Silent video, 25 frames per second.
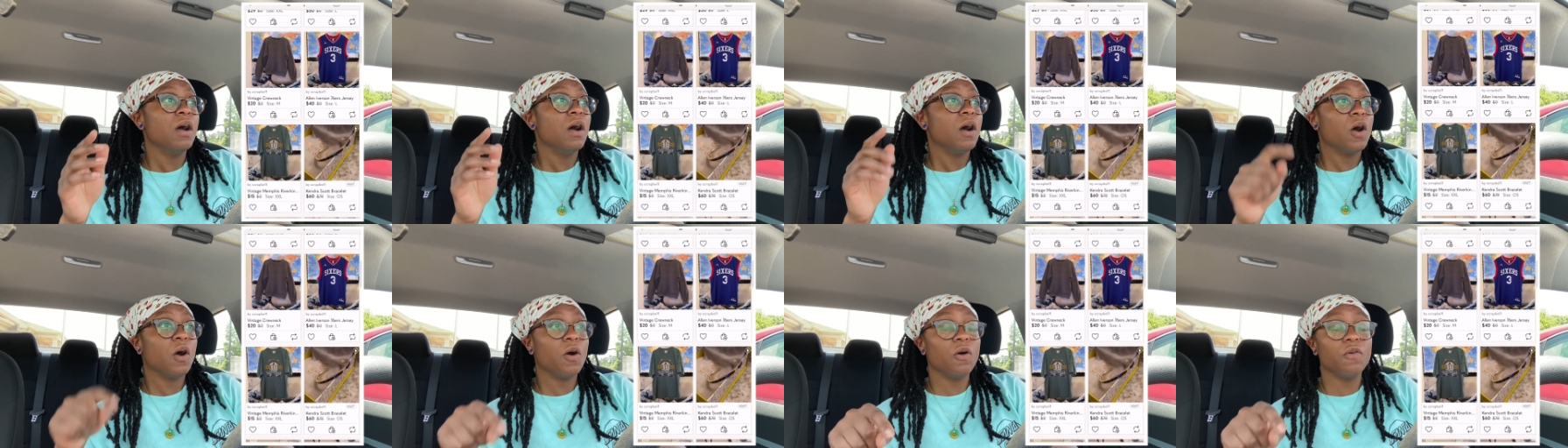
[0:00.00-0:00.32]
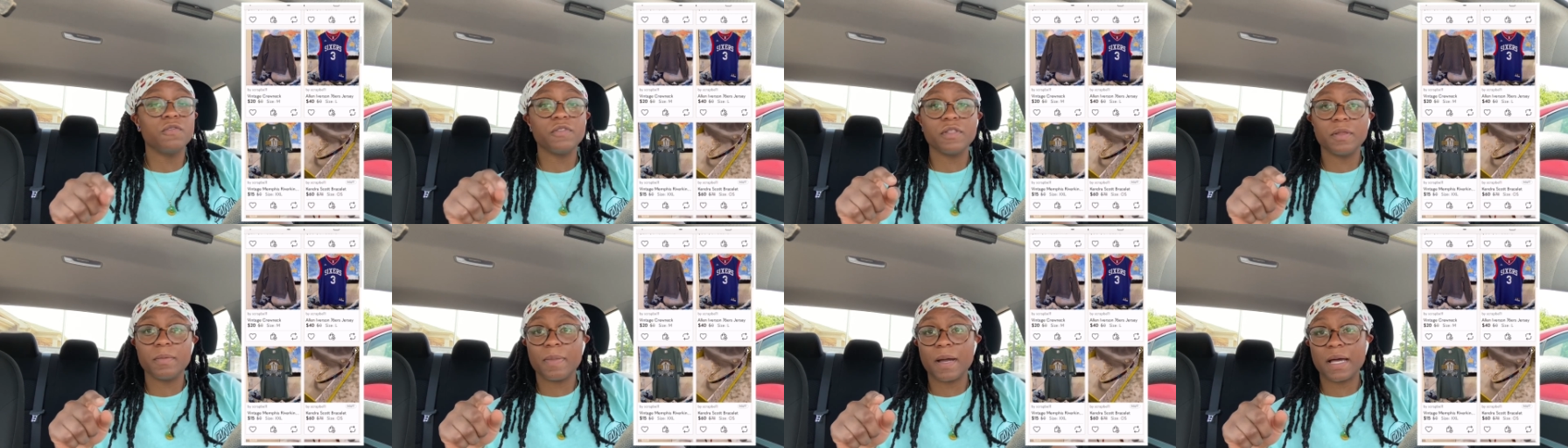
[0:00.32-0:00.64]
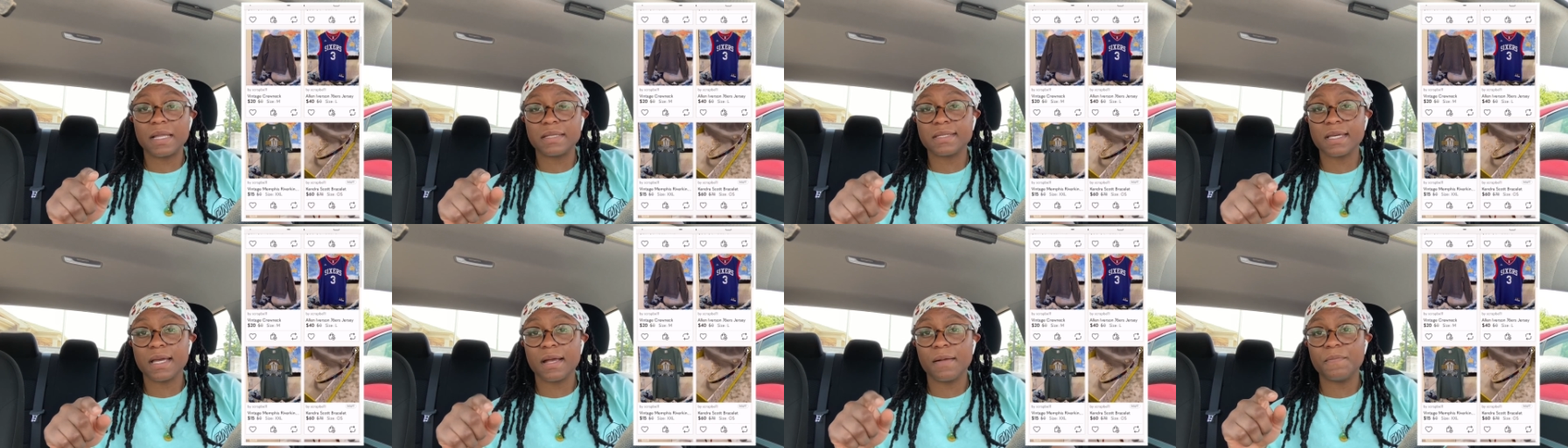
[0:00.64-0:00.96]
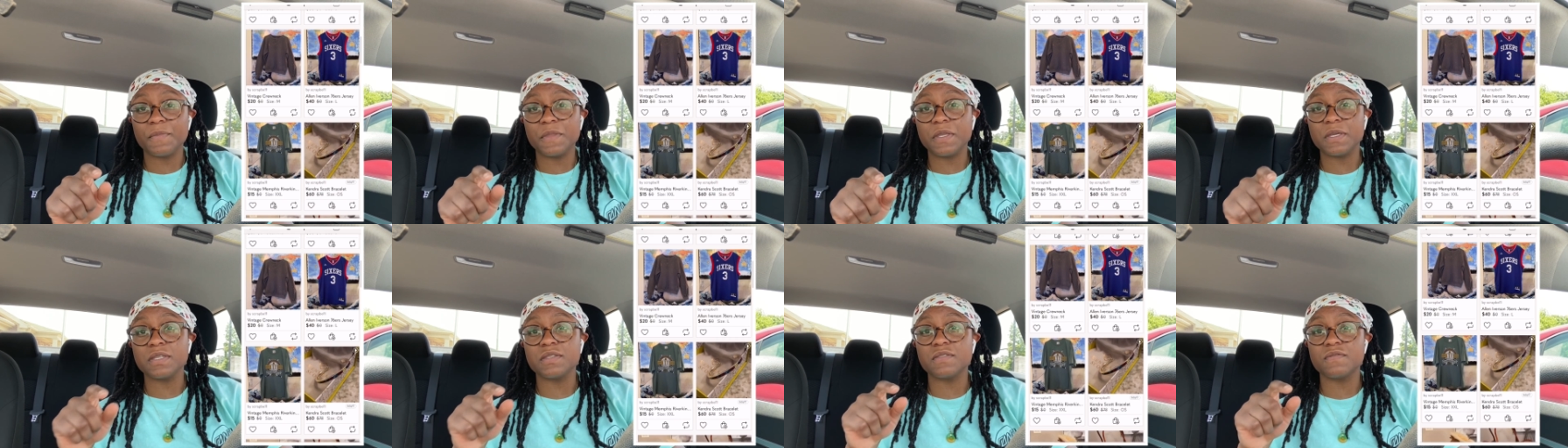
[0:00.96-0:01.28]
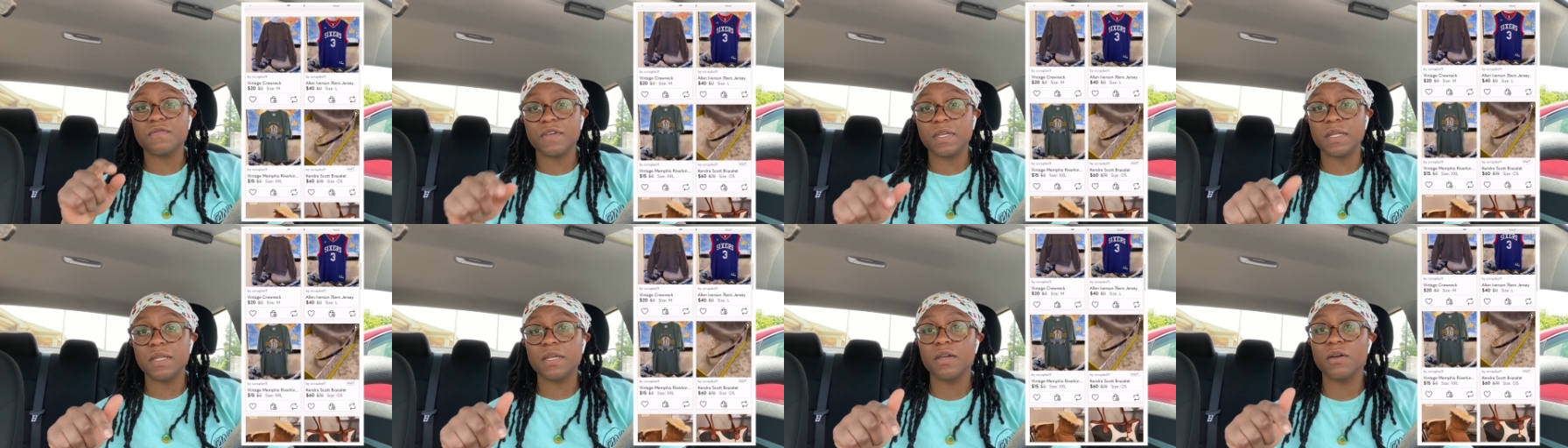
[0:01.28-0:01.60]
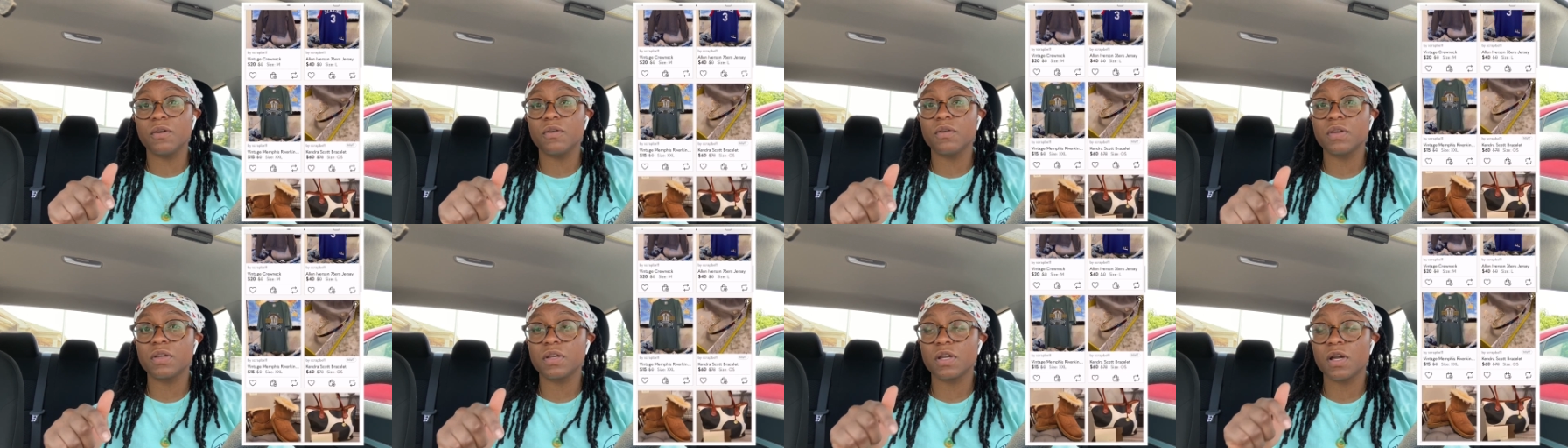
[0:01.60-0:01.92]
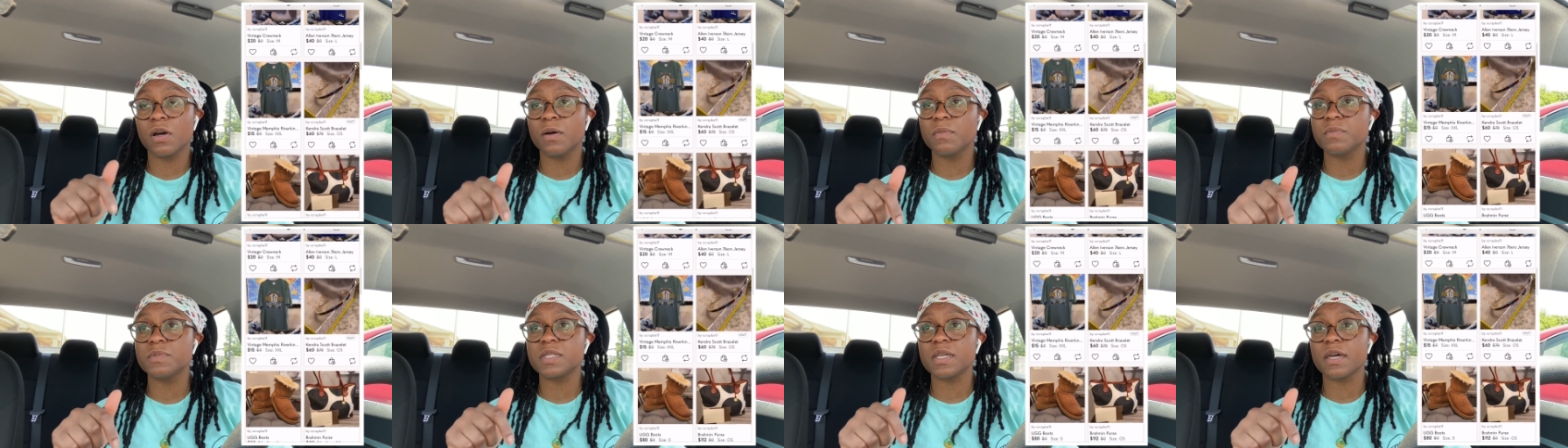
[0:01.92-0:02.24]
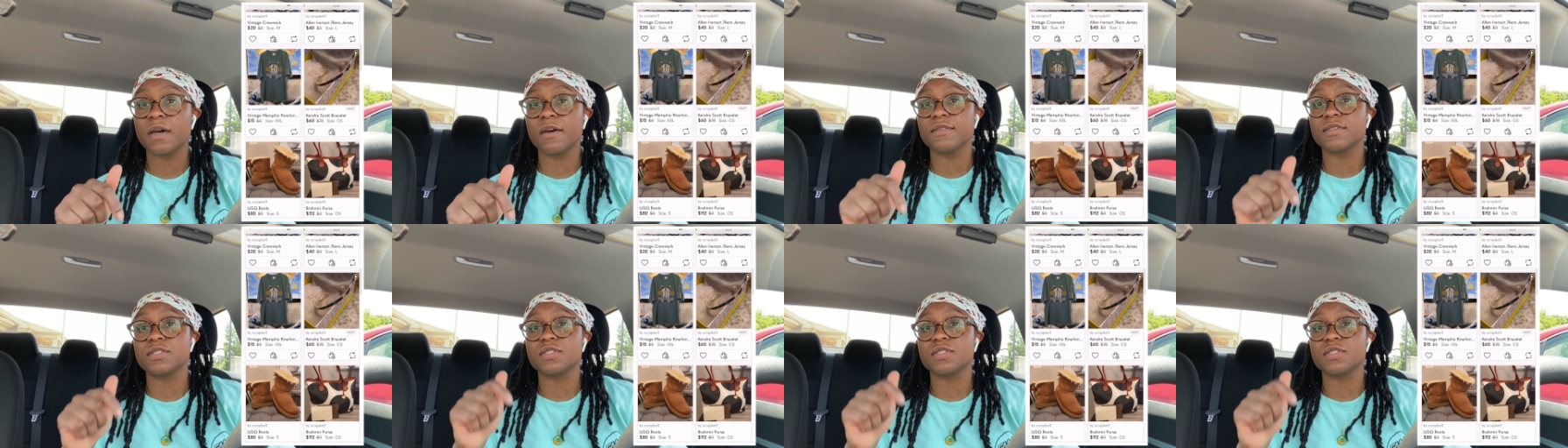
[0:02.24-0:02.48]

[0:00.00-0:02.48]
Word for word: Hopefully by the time this video comes out.